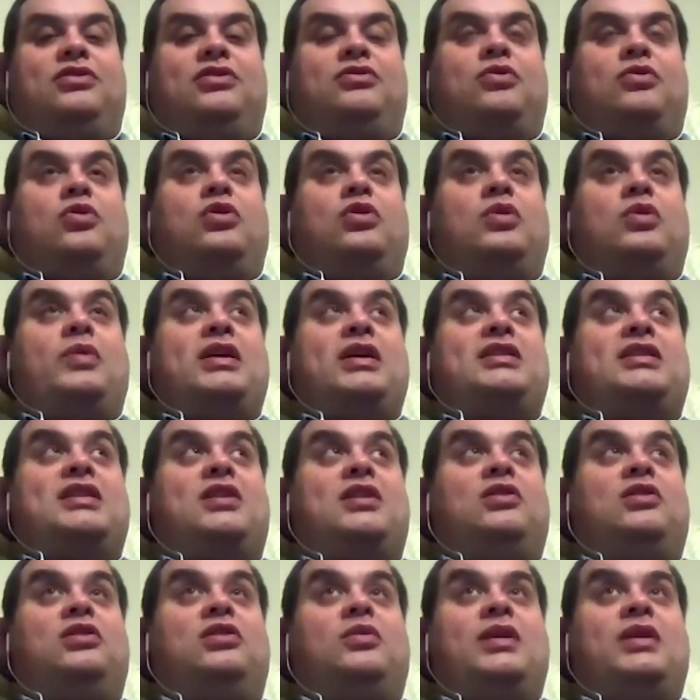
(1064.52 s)
all the
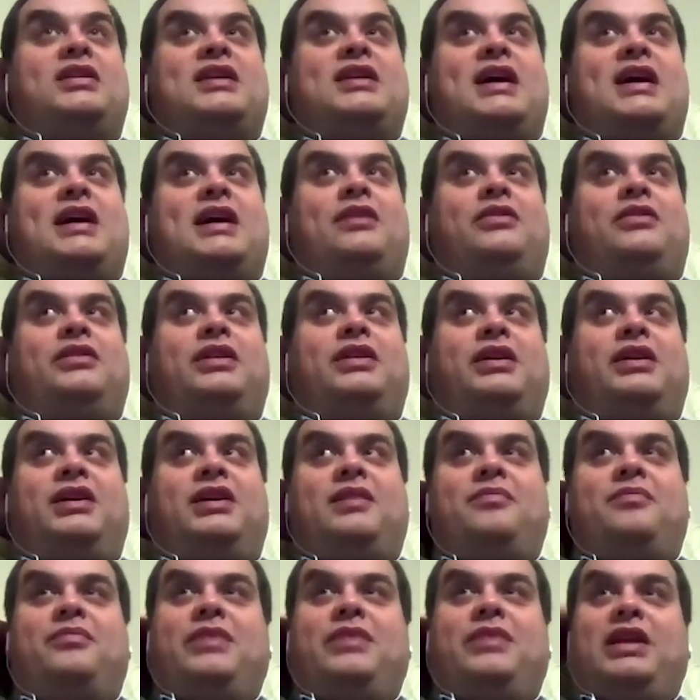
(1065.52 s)
way down.
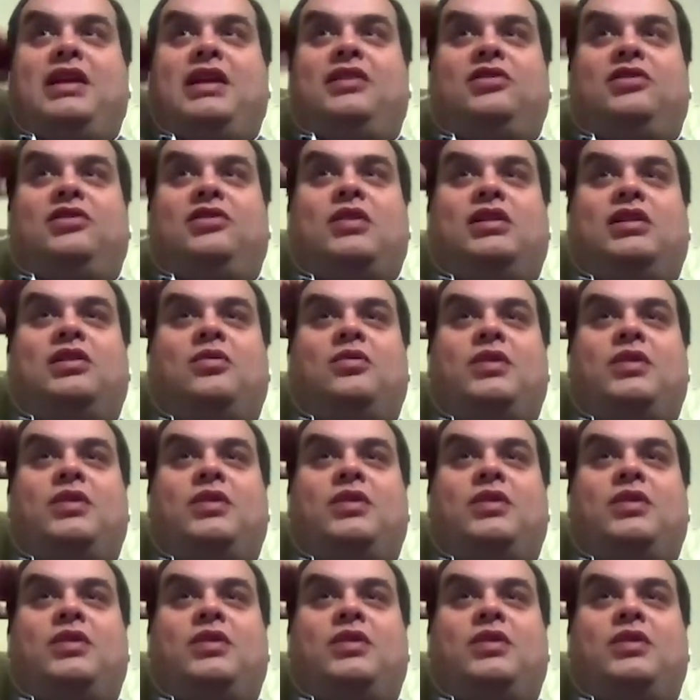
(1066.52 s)
And it's quite a long